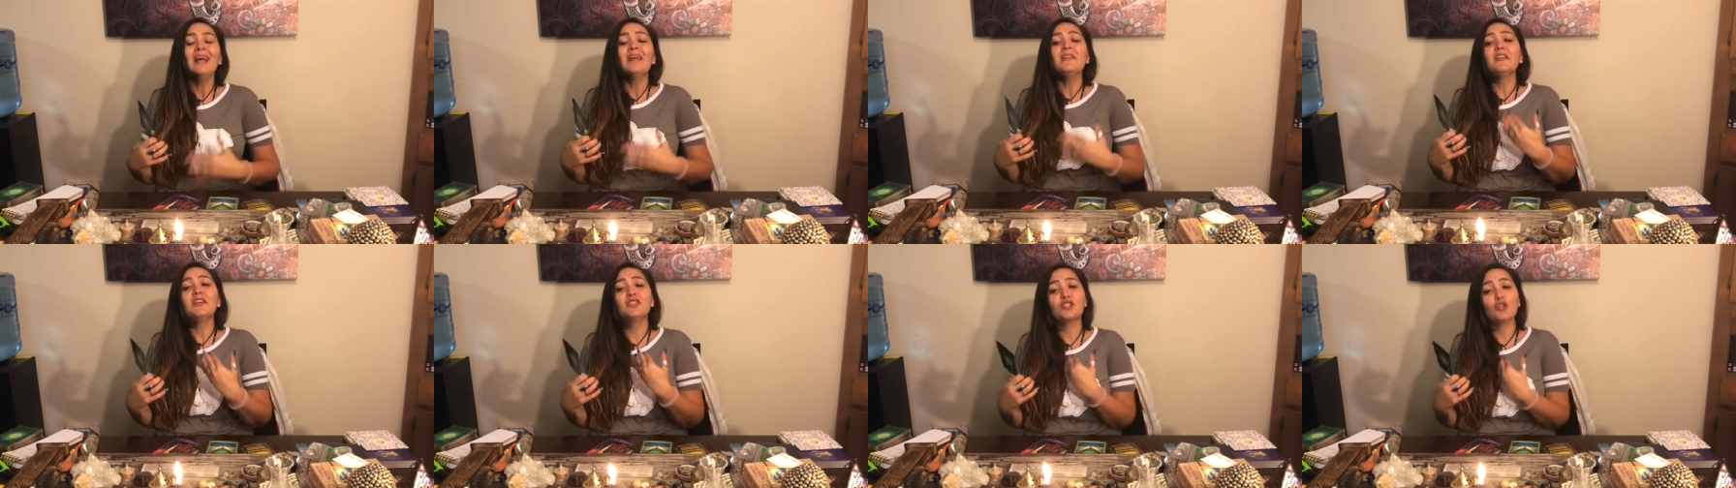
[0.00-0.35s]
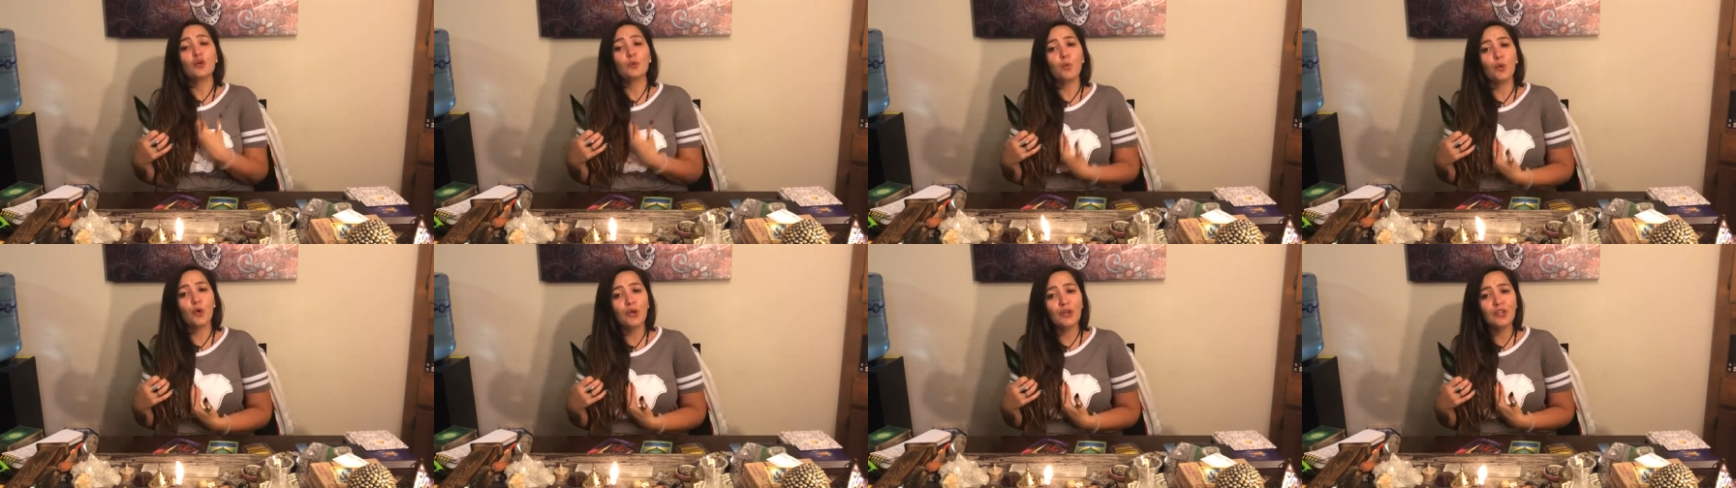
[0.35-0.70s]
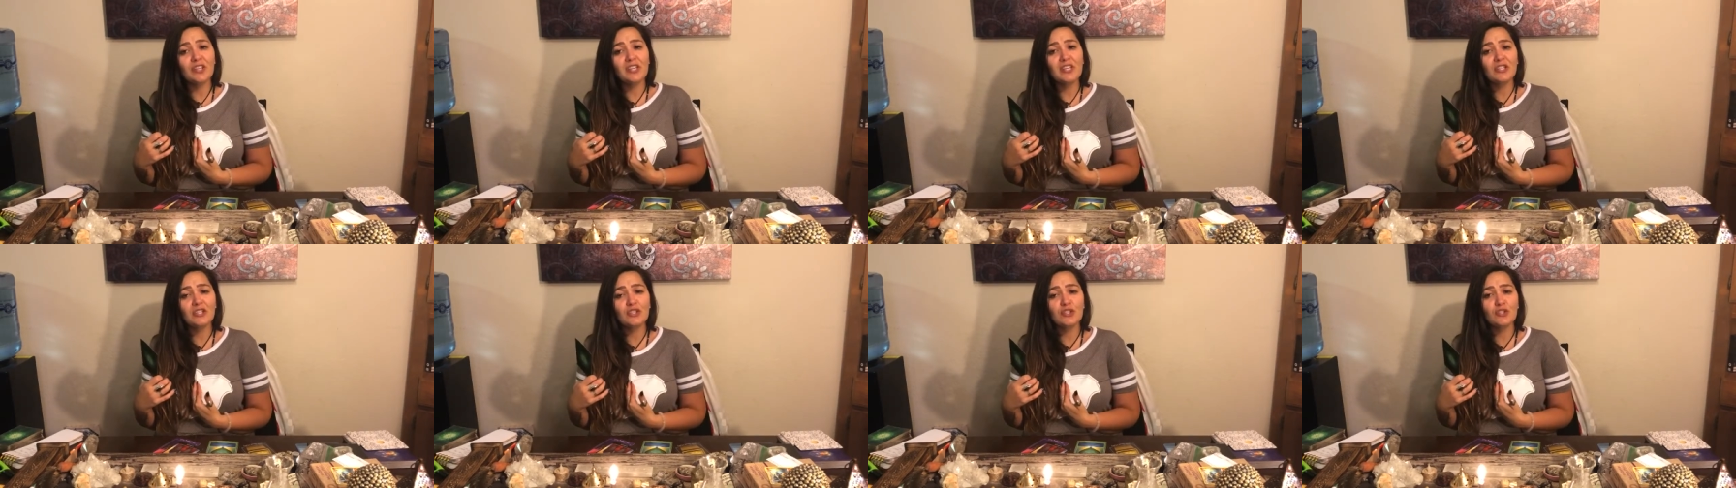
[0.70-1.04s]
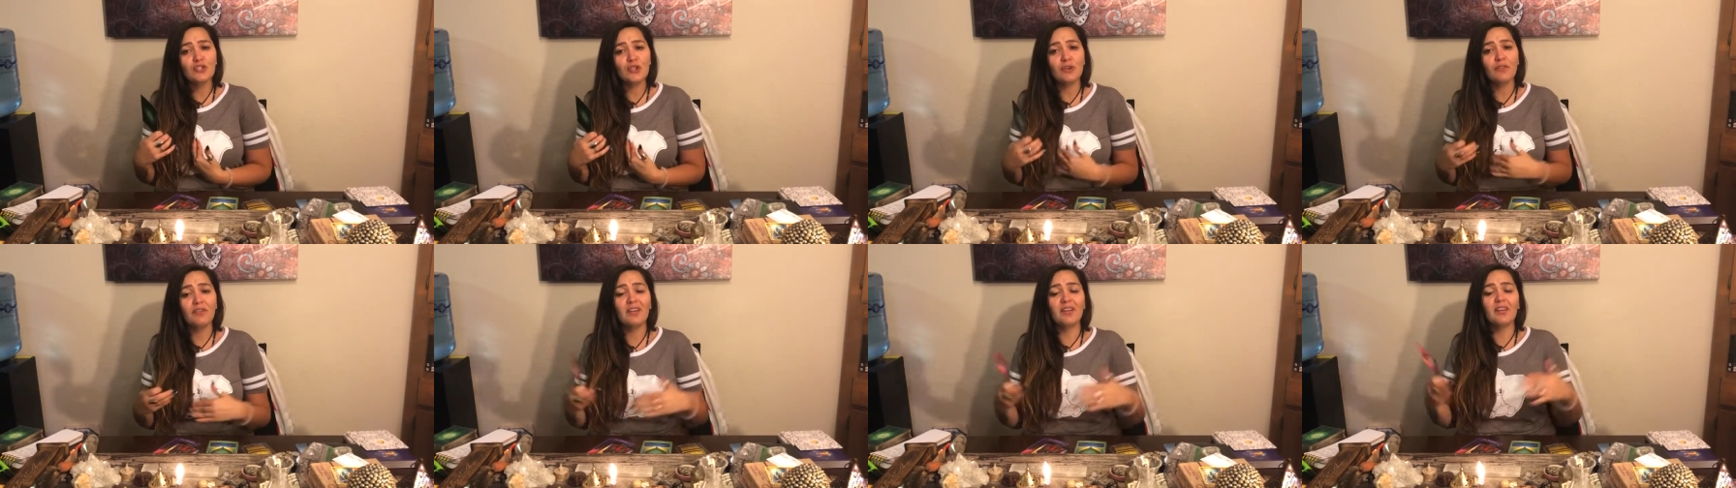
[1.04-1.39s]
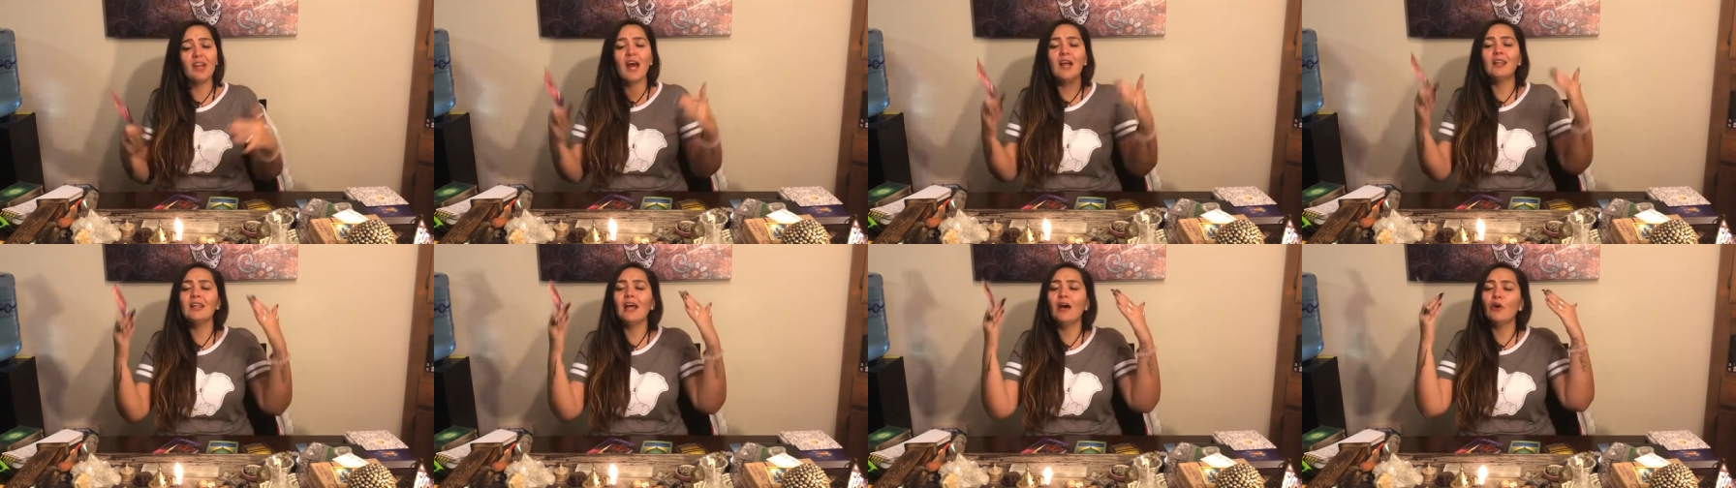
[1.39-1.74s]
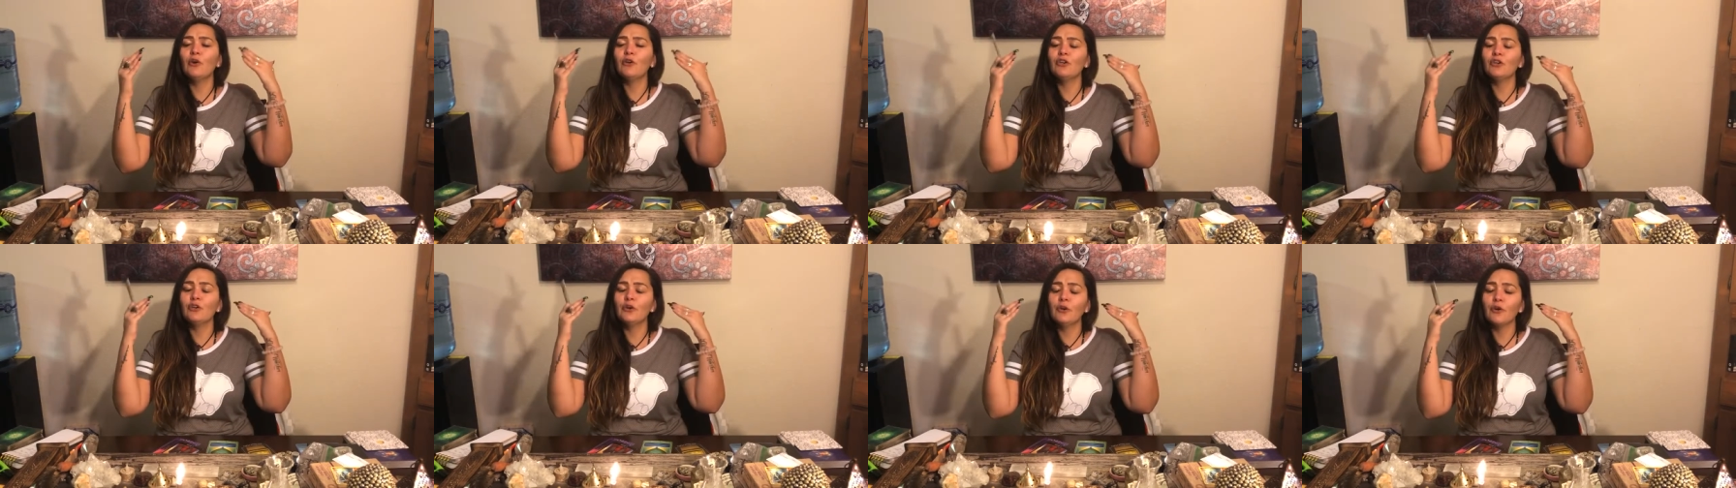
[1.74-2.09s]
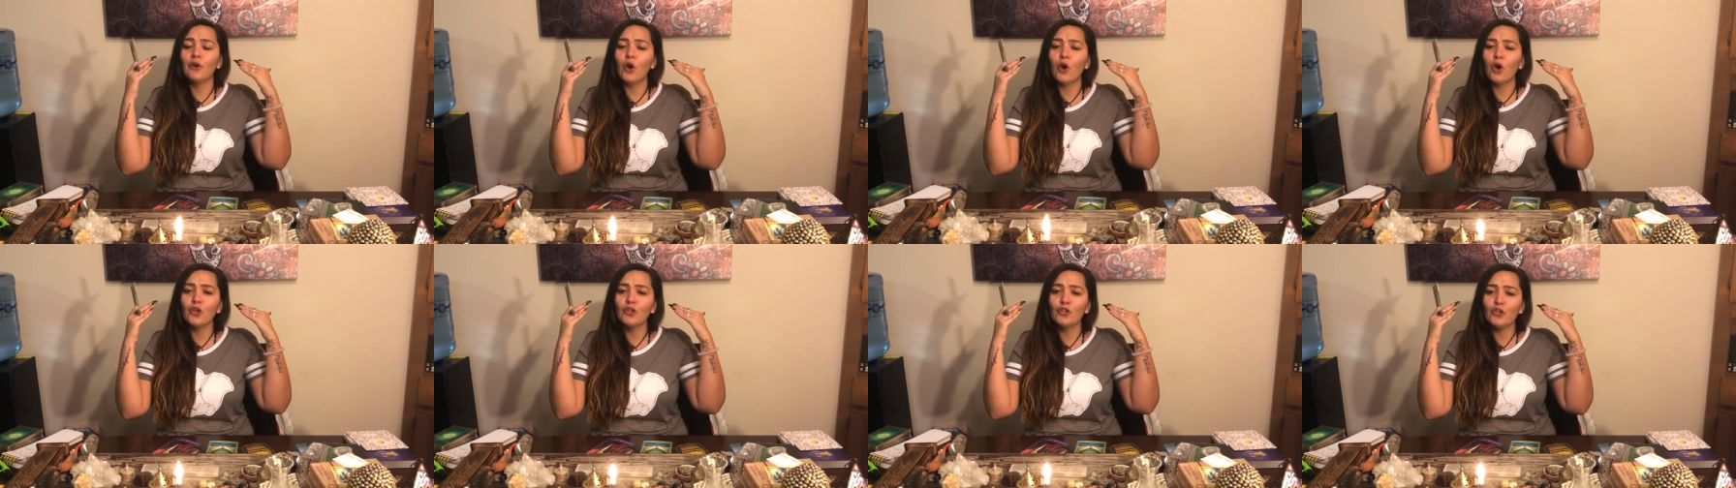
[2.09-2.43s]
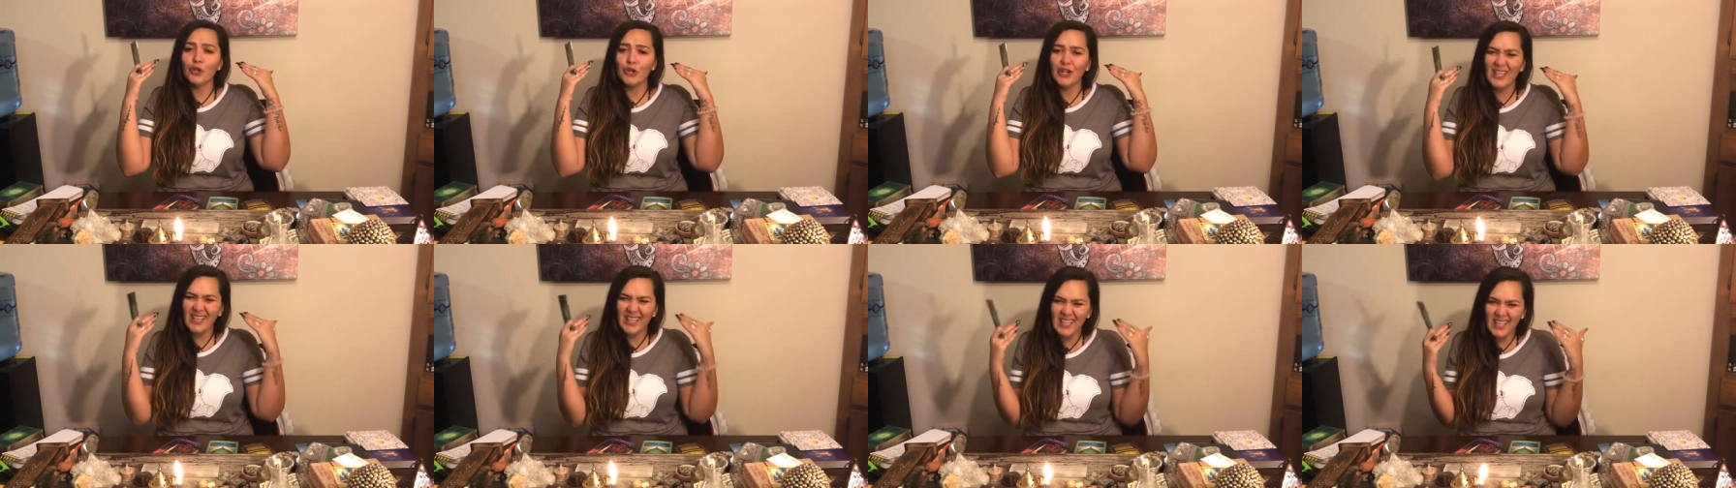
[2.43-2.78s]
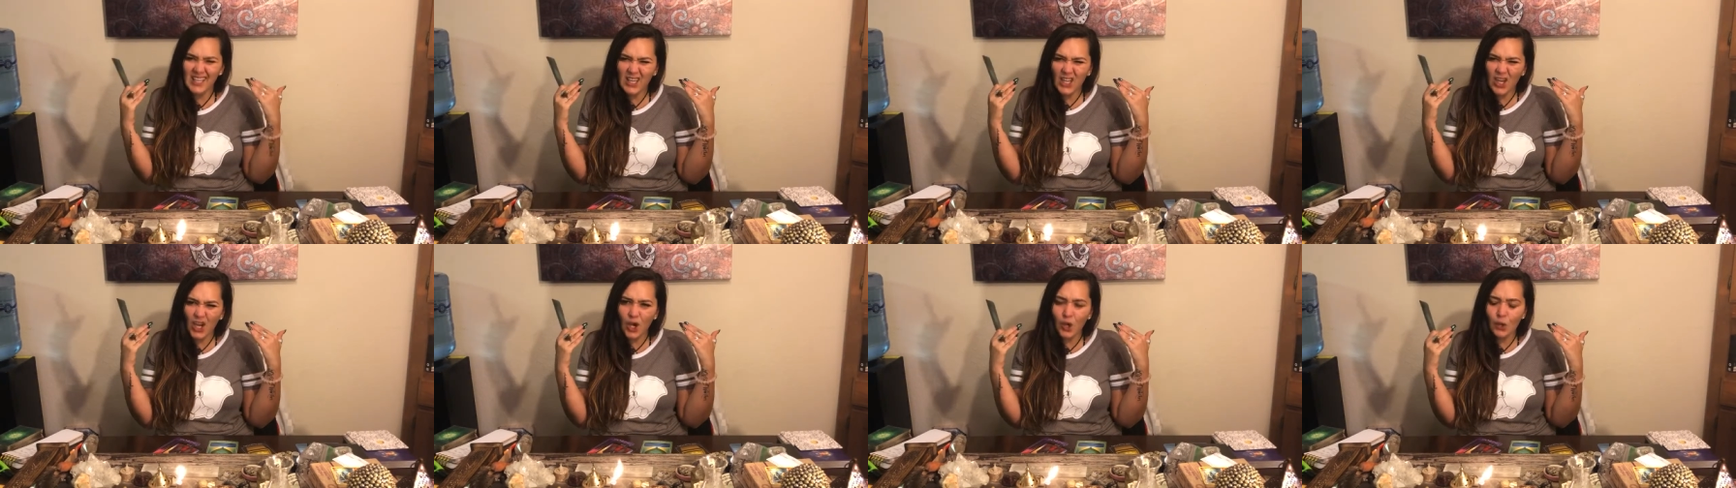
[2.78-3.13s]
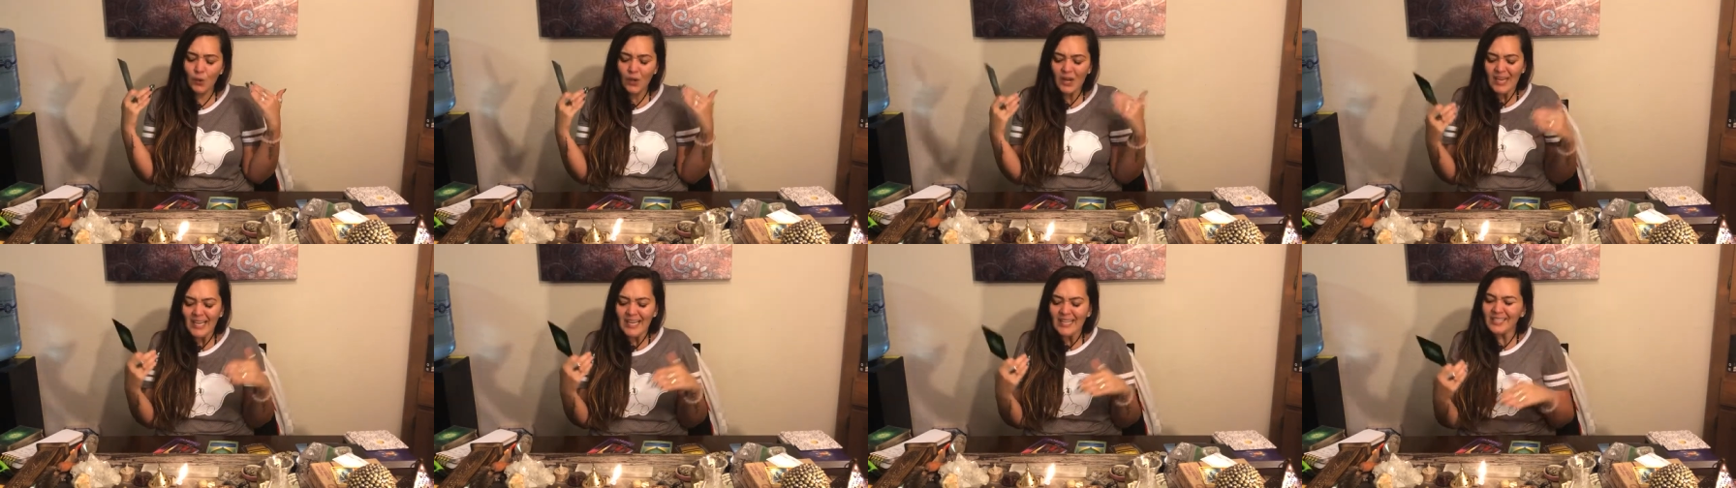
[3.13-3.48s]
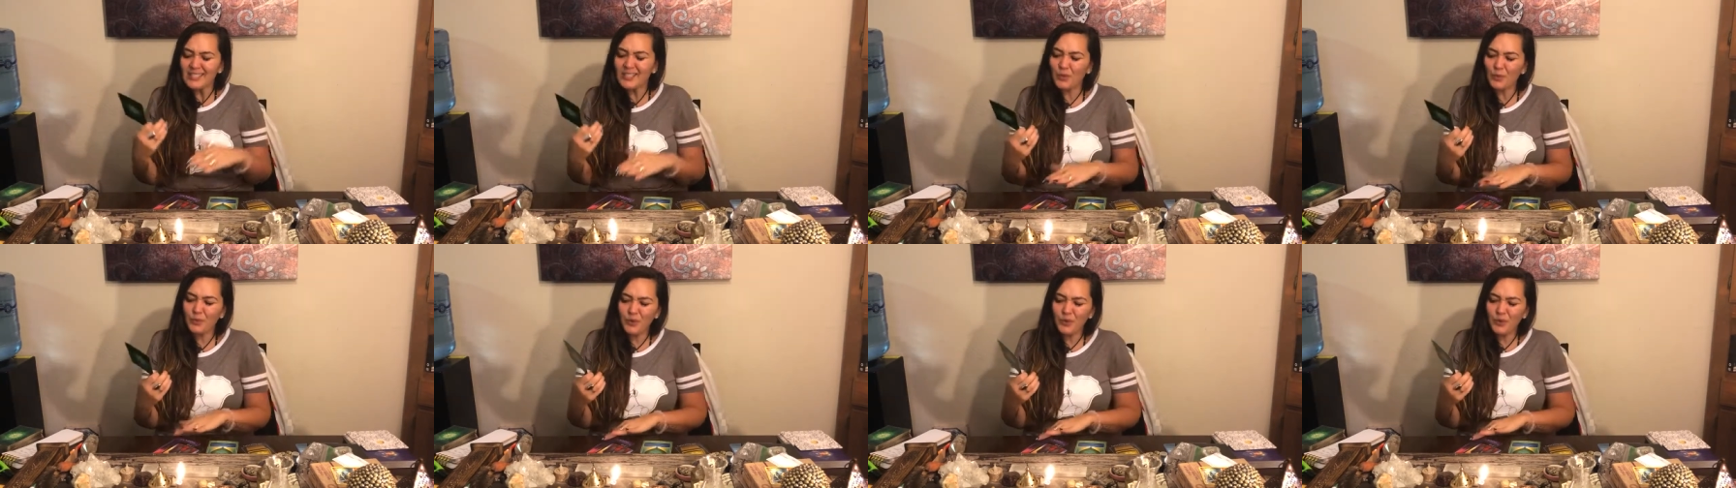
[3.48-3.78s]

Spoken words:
that you're worthy and deserving, not allowing your ego to